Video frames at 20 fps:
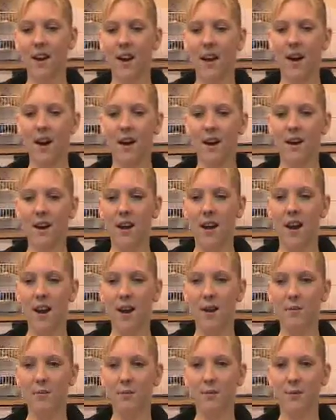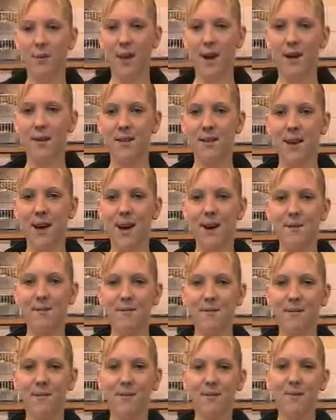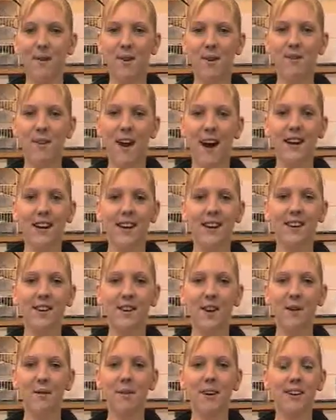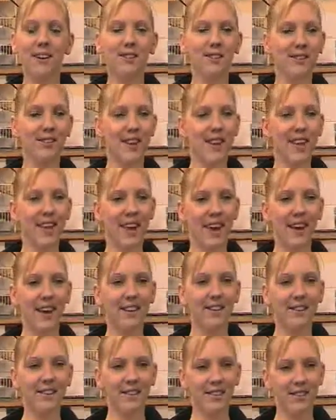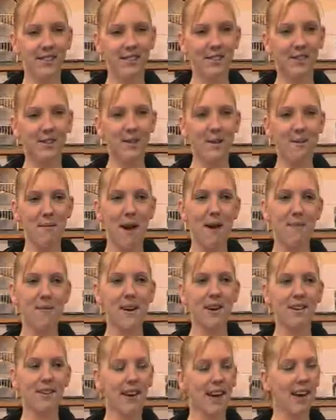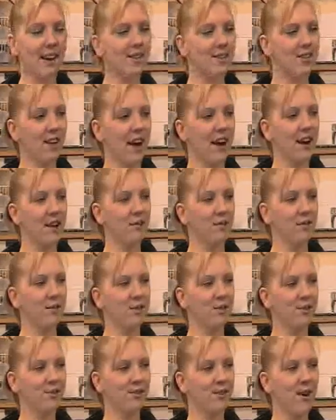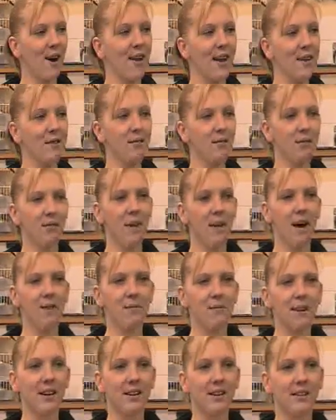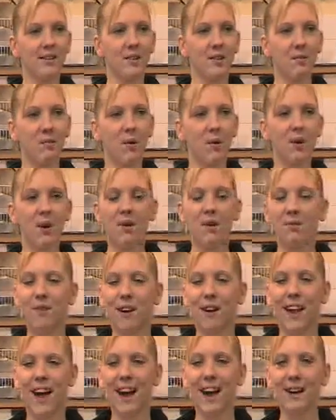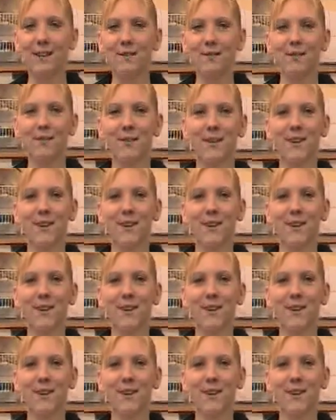and let them run riot, you know what I mean? Just let the kid, so my mates' kids, right, if you just saw them for 5 minutes, it'd put you off for life.